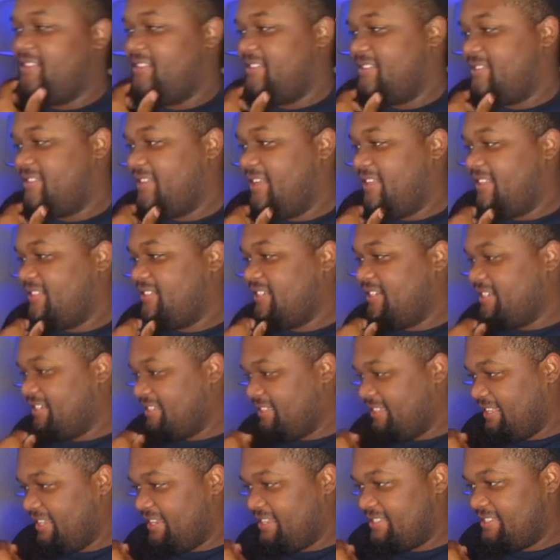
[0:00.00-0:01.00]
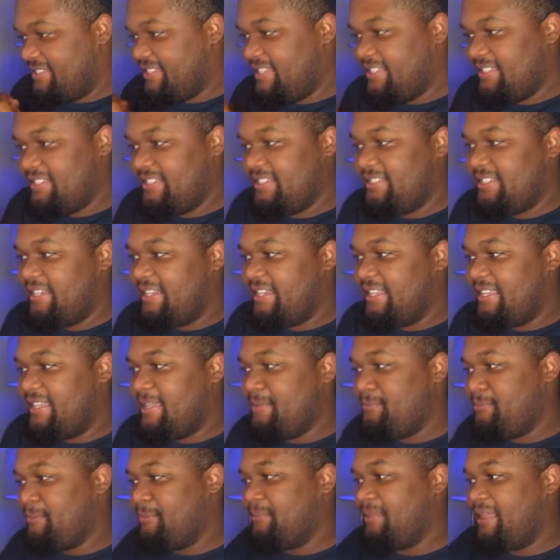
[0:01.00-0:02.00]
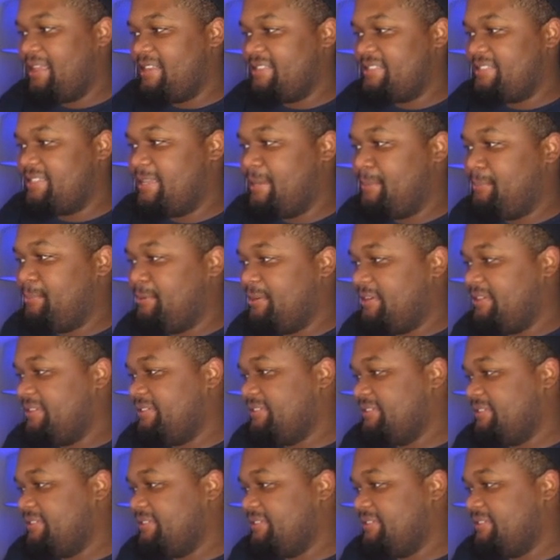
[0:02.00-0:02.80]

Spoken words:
So I try to, like I said, just try to keep them like separate.